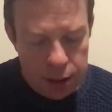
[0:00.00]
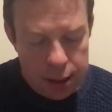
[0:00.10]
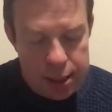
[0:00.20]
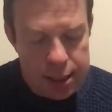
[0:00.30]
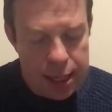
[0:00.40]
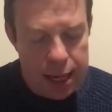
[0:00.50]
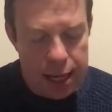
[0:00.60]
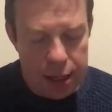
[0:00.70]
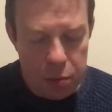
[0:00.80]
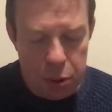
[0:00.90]
is
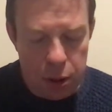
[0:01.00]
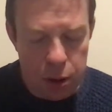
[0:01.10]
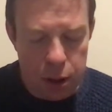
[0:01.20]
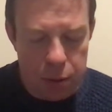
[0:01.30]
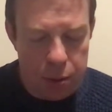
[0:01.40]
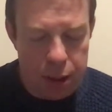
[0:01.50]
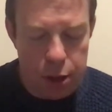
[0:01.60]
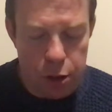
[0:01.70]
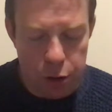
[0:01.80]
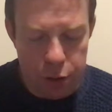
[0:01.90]
there in Pergamum, and
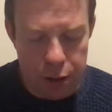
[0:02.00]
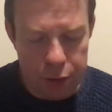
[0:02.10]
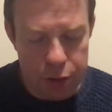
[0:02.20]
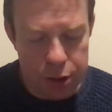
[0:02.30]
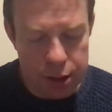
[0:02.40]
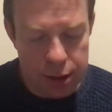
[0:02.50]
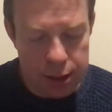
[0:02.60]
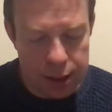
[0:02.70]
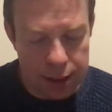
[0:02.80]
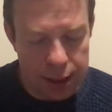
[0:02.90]
another reference to the
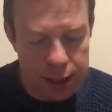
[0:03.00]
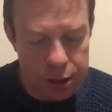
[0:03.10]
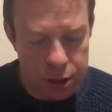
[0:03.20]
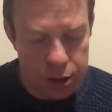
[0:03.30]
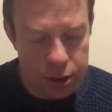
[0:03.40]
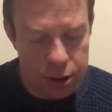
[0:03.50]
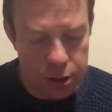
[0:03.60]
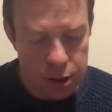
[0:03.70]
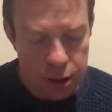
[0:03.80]
Nicolaitans,